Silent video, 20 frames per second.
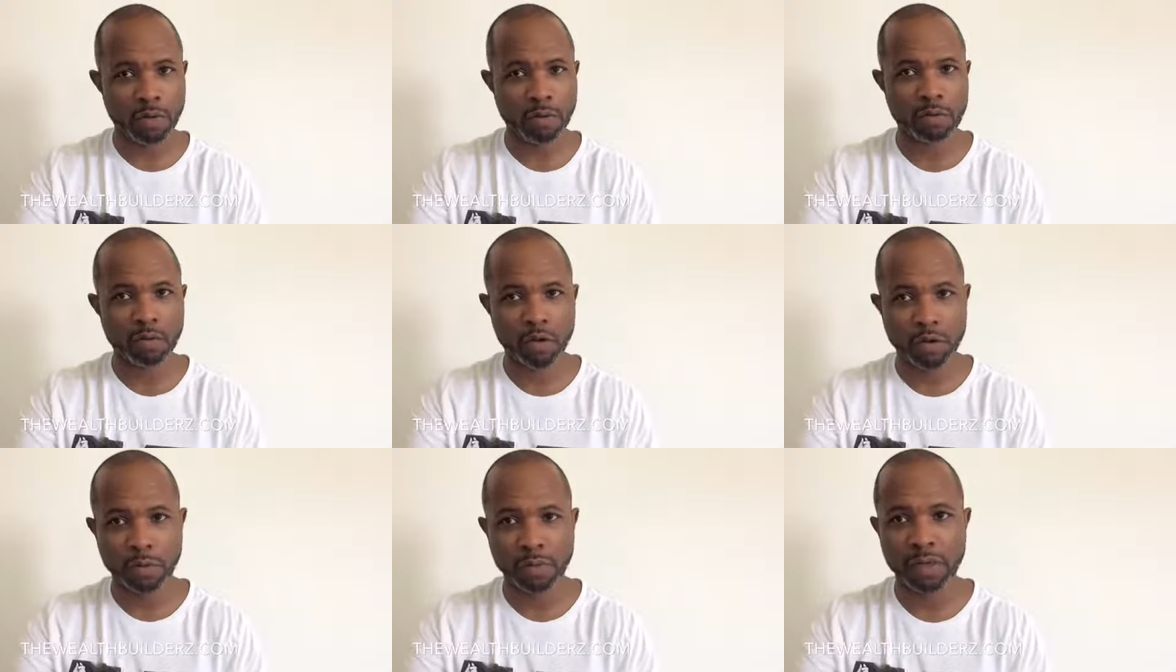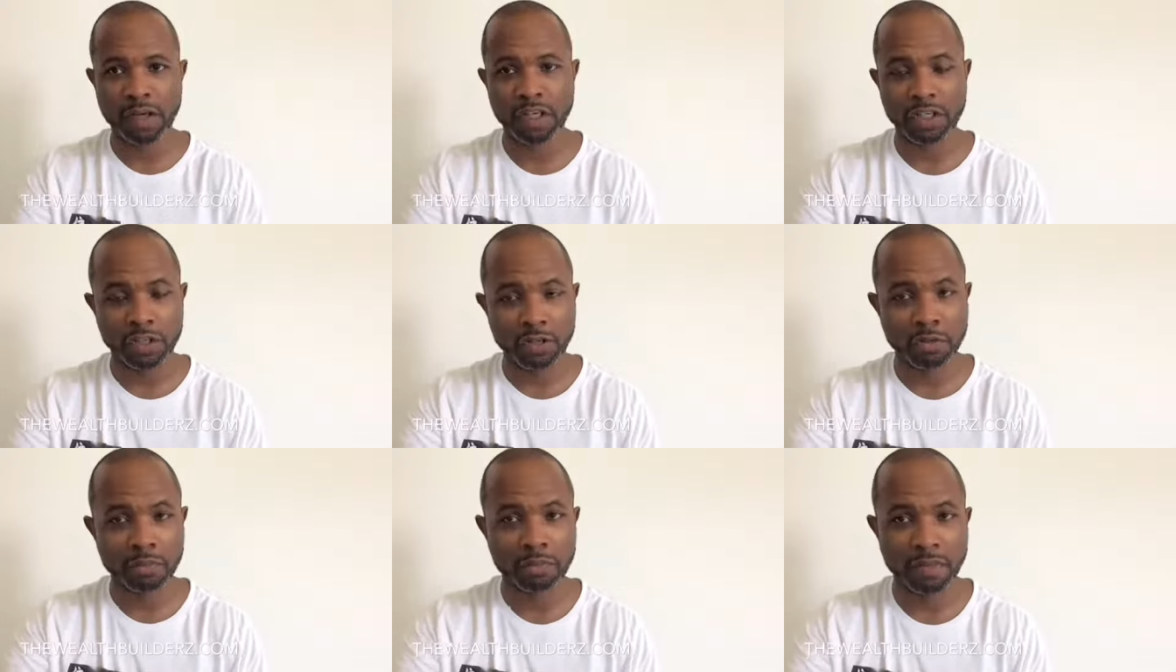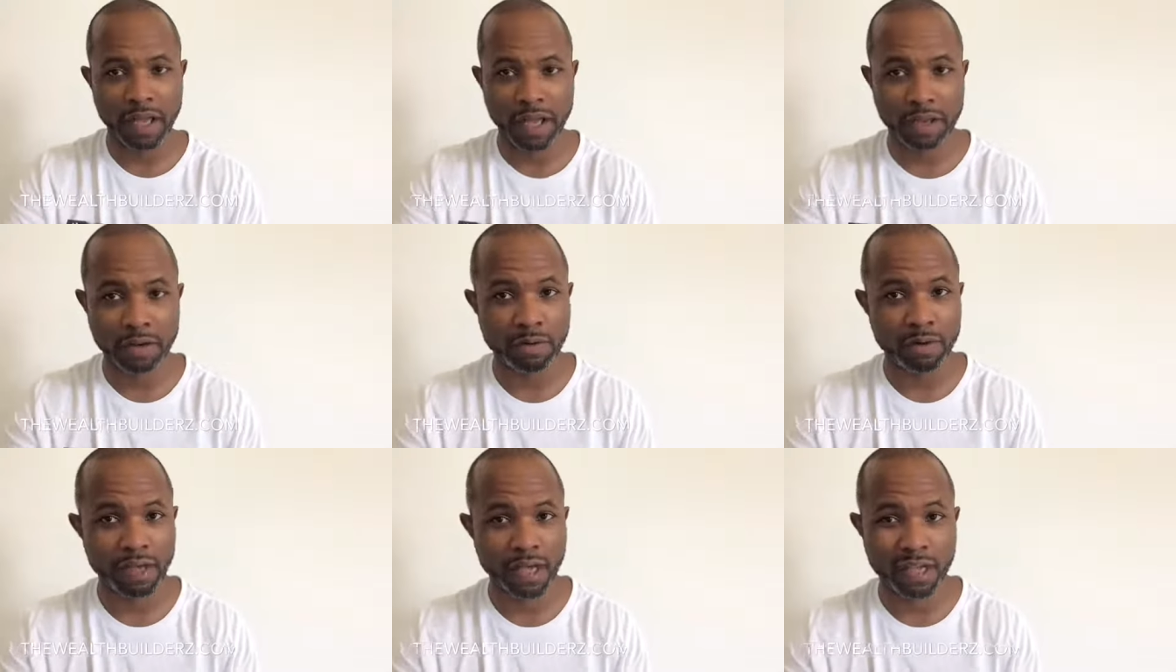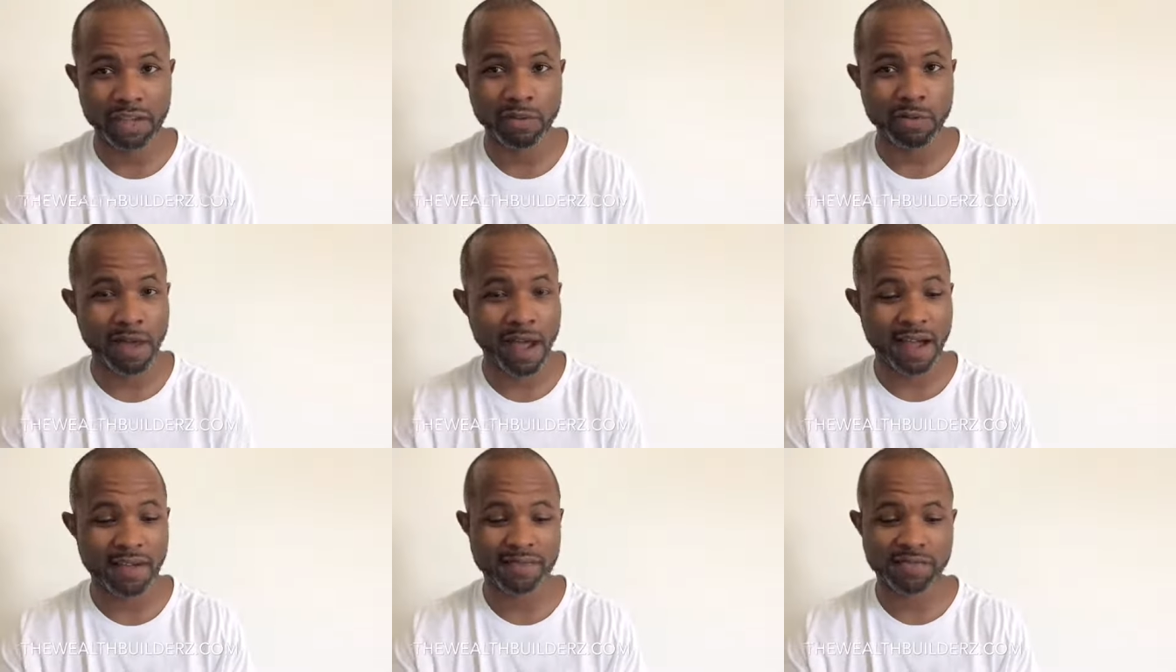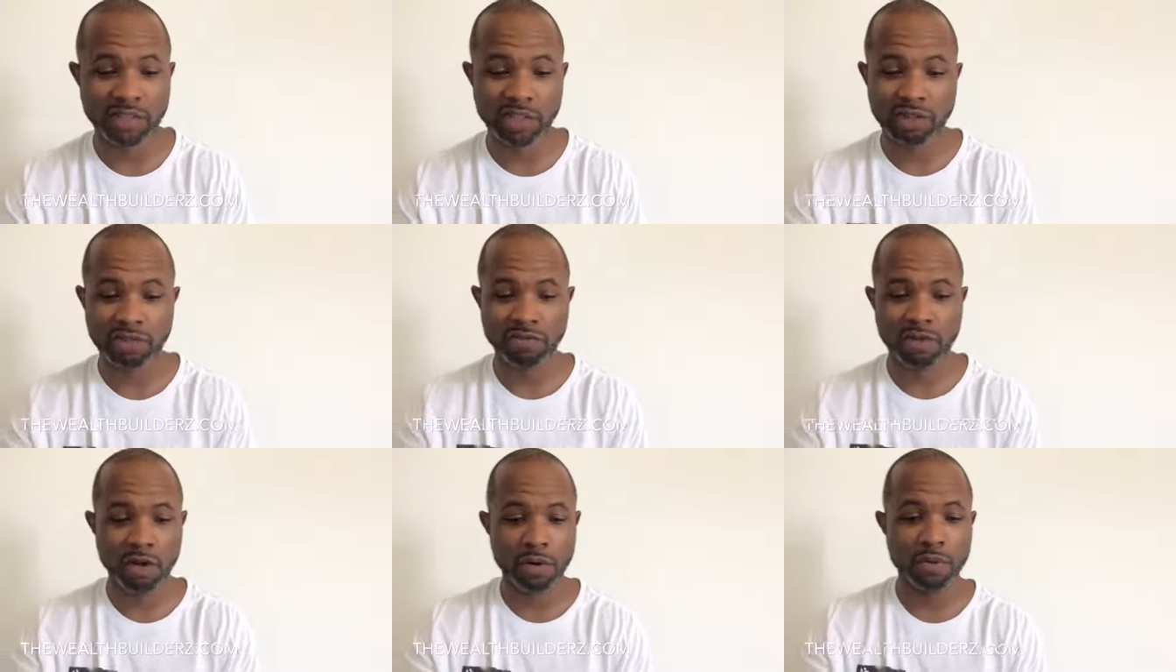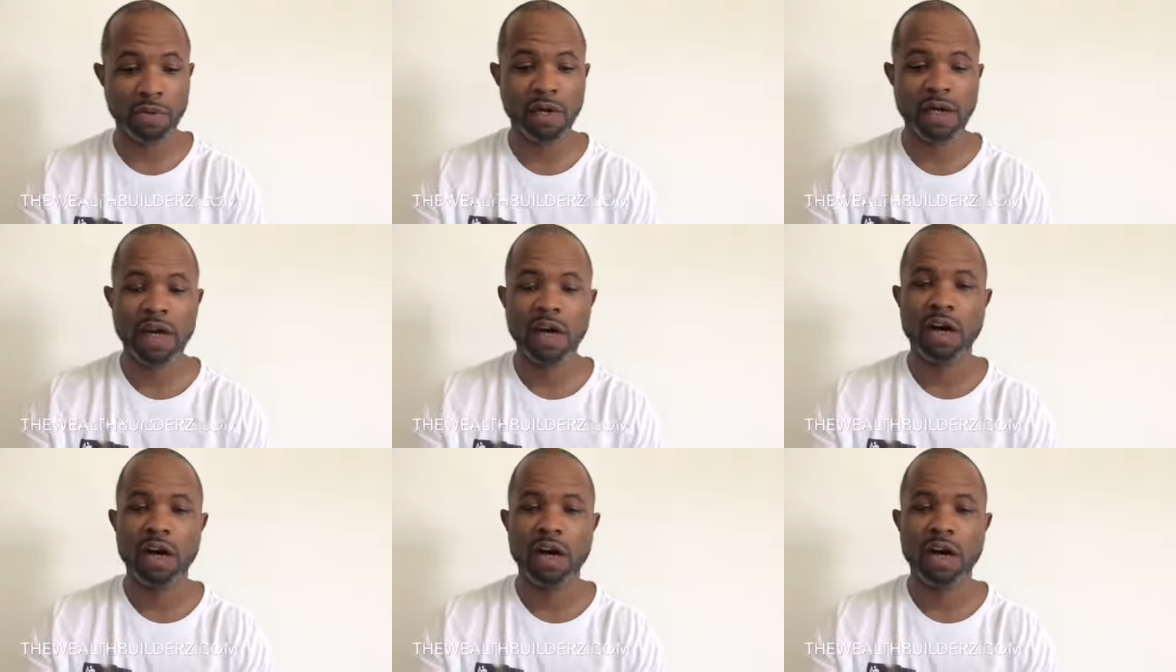the more money you'll make. Okay, you have to grow.